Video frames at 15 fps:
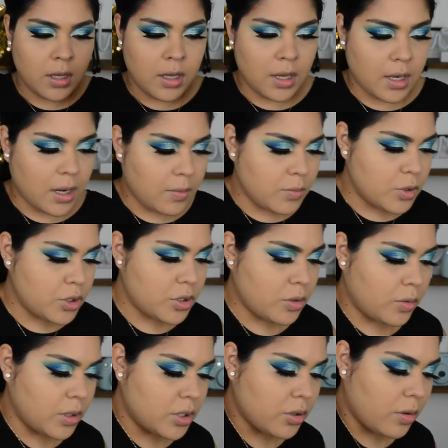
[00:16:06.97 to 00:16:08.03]
And I'm just
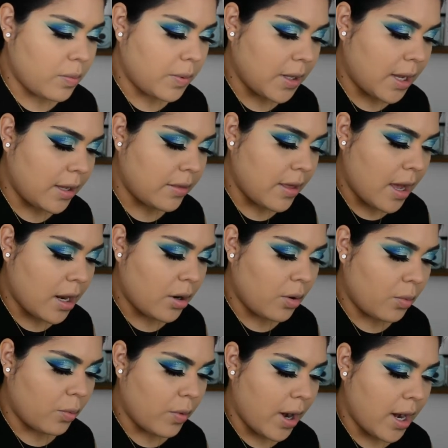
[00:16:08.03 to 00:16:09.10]
going to apply that
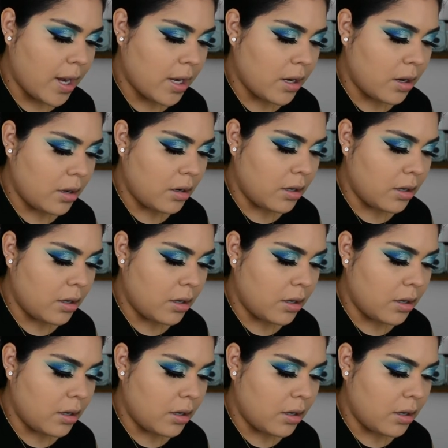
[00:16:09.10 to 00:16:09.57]
right